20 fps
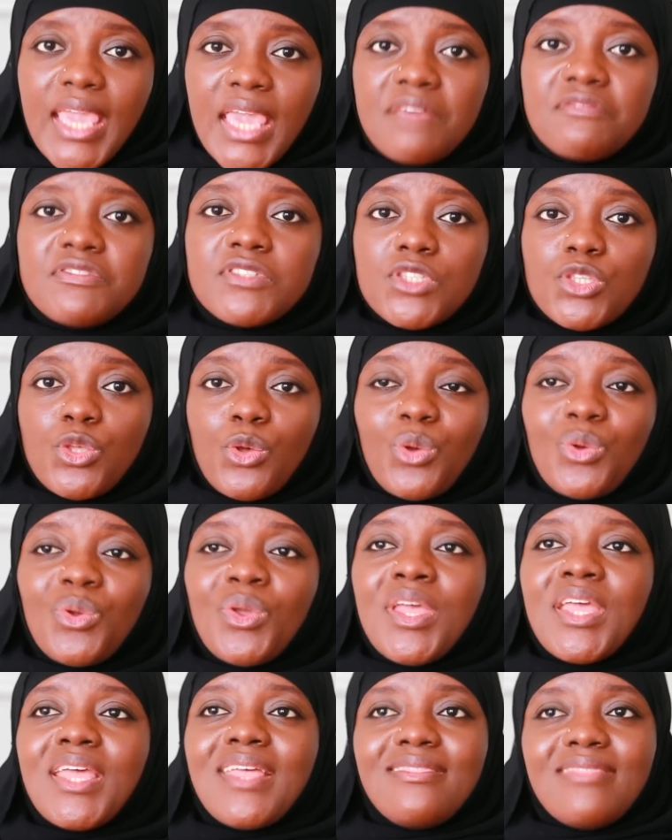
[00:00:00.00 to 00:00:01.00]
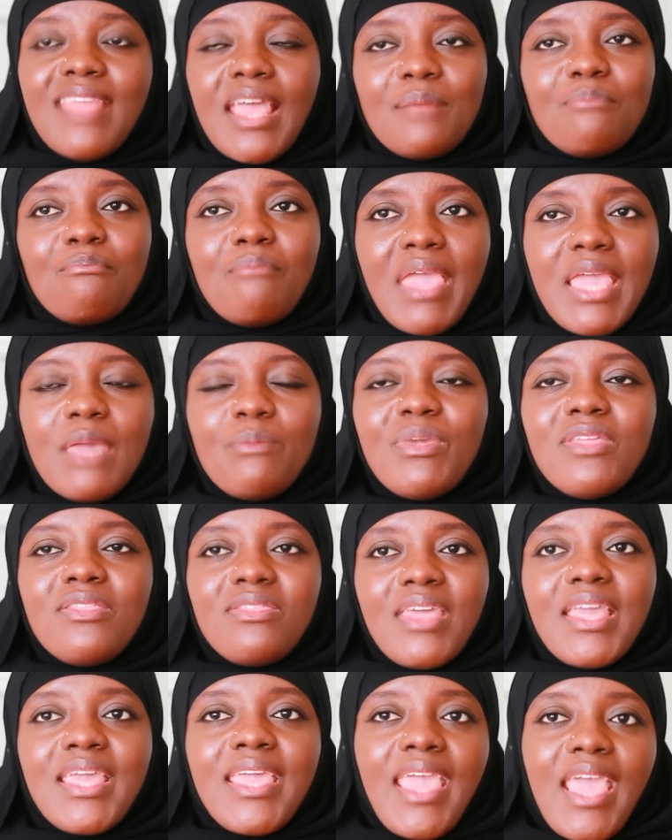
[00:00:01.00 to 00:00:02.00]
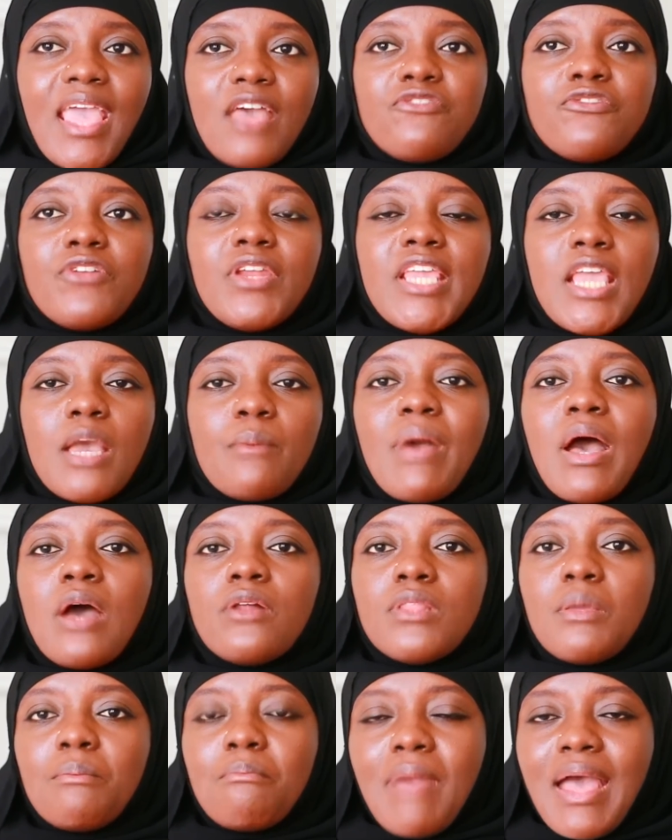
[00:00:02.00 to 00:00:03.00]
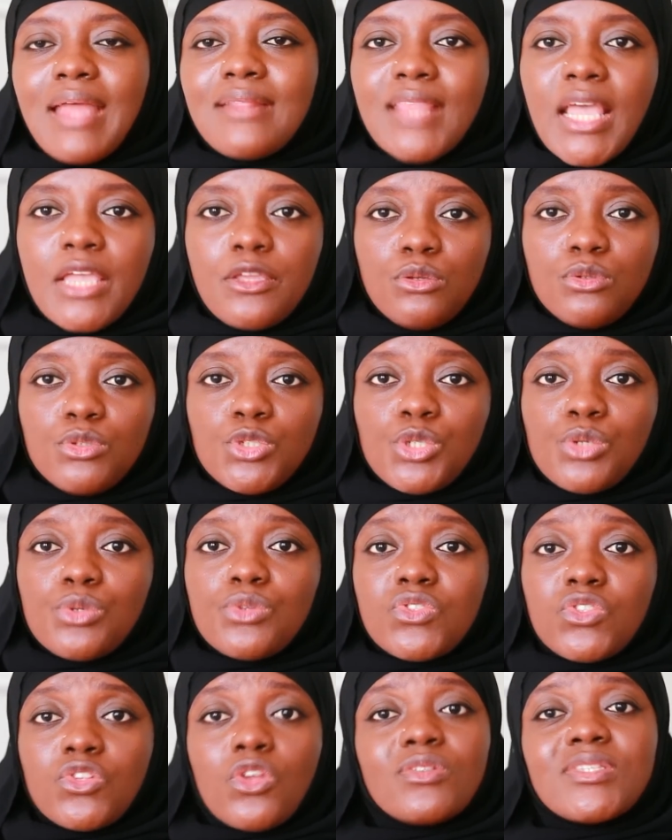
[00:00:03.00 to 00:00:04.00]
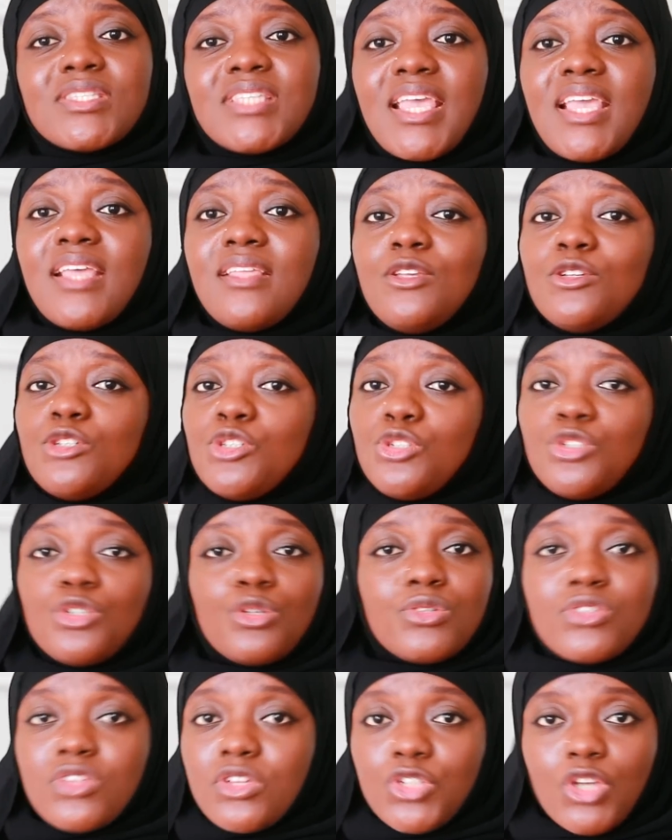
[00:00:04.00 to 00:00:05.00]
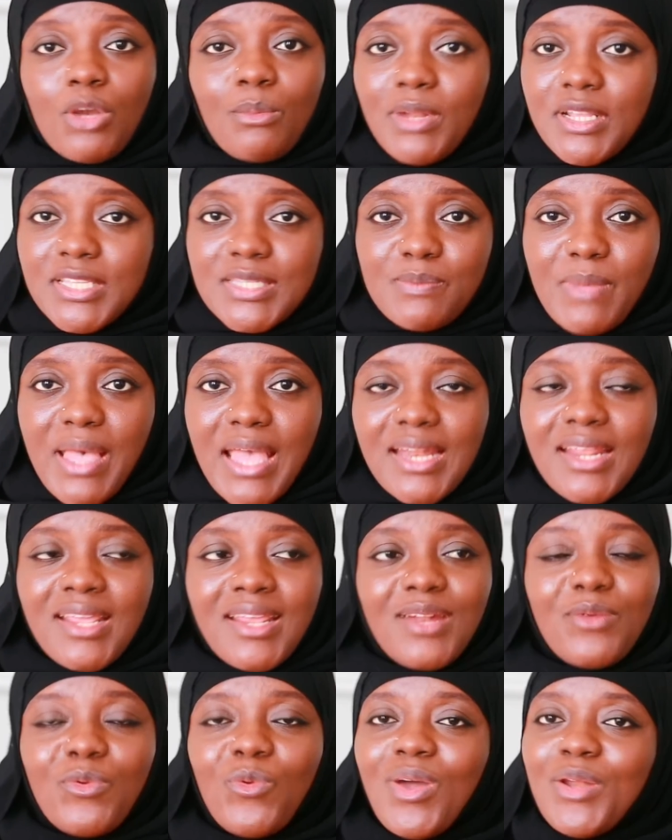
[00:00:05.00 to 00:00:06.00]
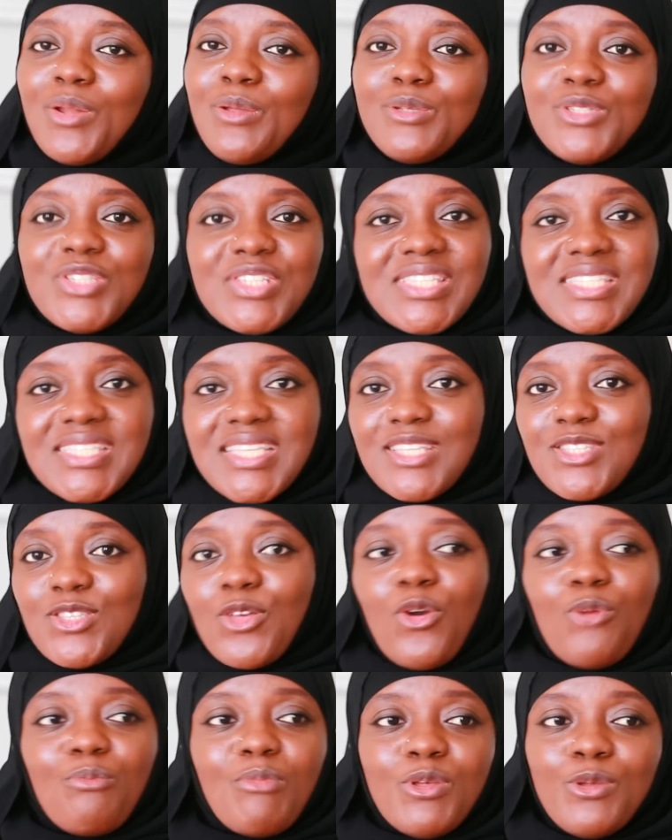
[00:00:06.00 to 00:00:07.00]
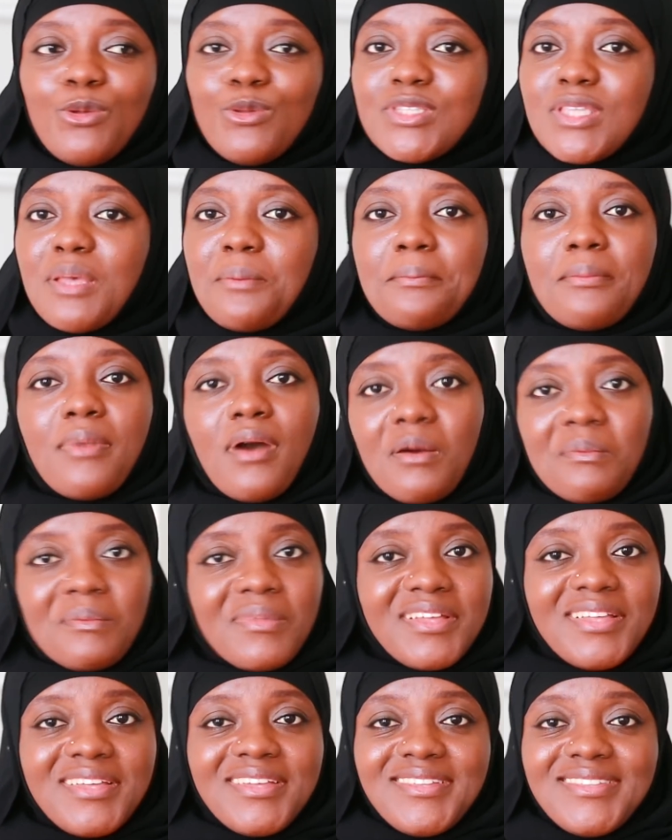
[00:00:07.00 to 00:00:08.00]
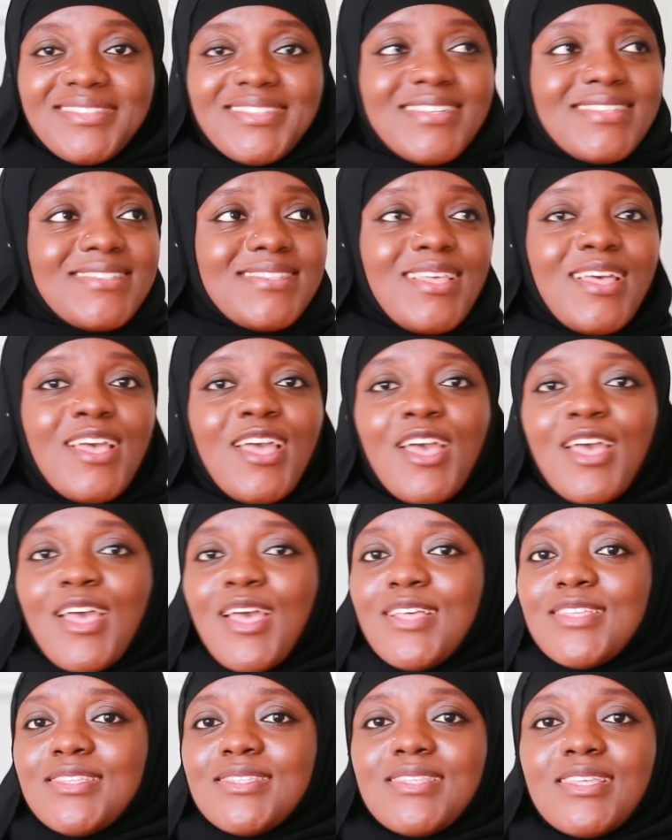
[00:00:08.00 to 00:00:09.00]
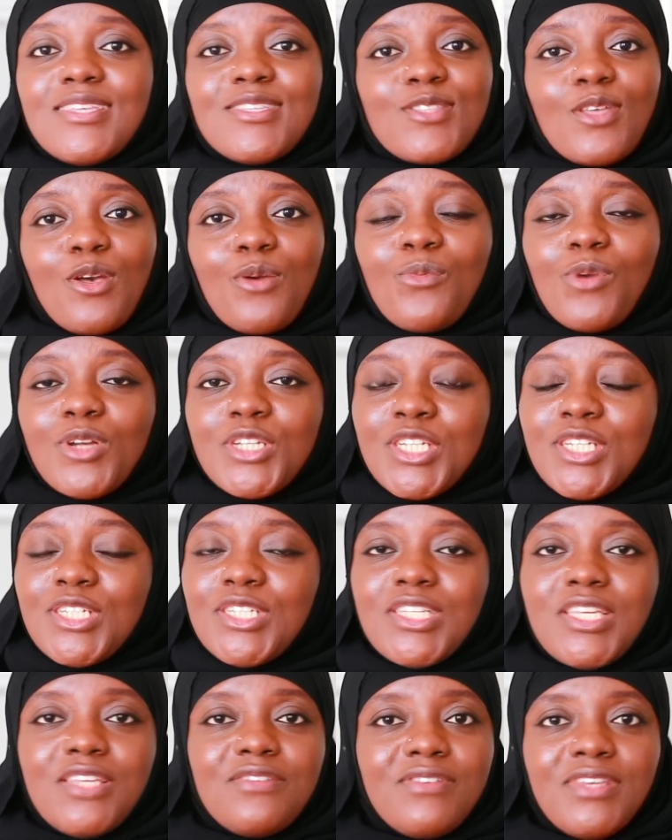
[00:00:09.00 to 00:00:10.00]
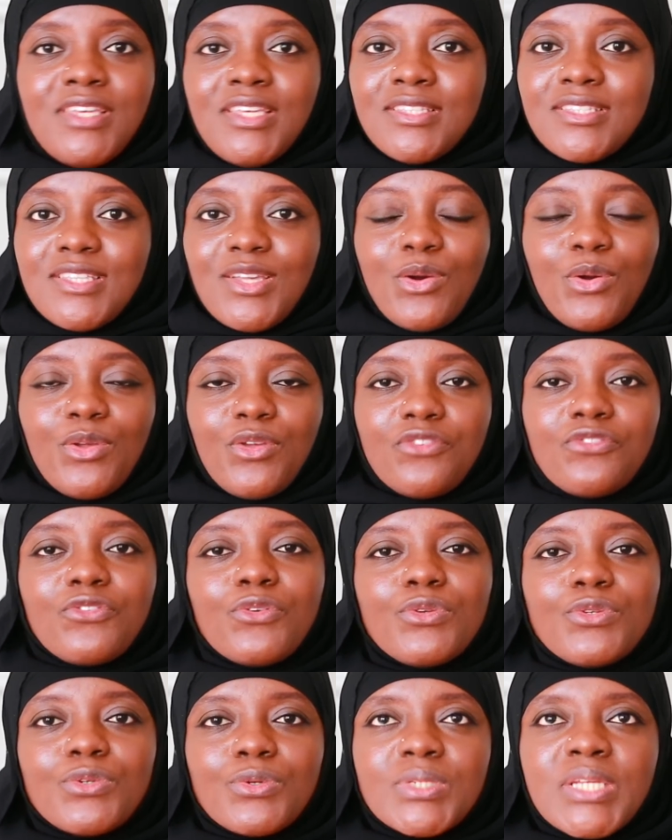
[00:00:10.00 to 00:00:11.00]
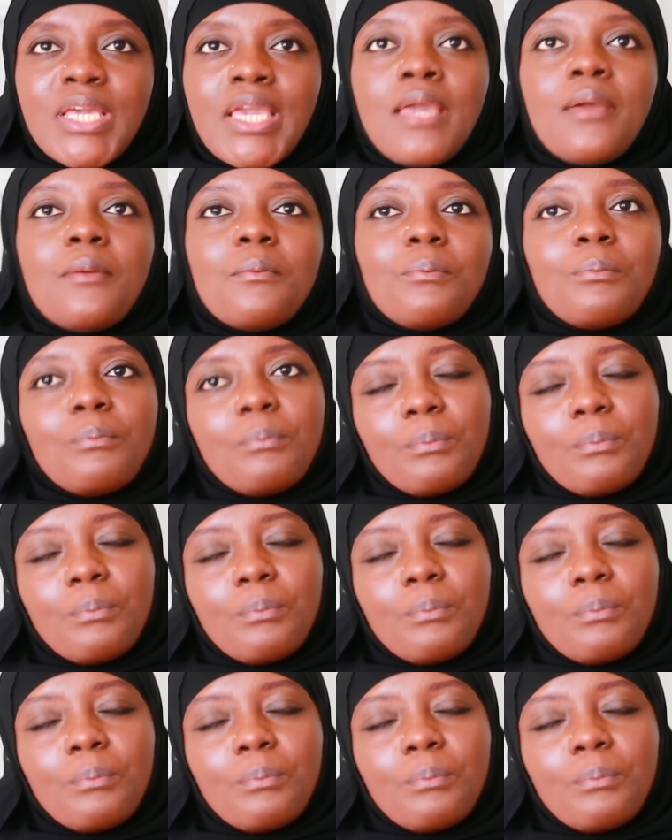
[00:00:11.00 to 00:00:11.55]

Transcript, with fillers: If so, then maybe think carefully about the man that you choose. Not saying you should choose a jobless man and one who just sits home, who's a bum, just sits home watching TV, eating all your food all day.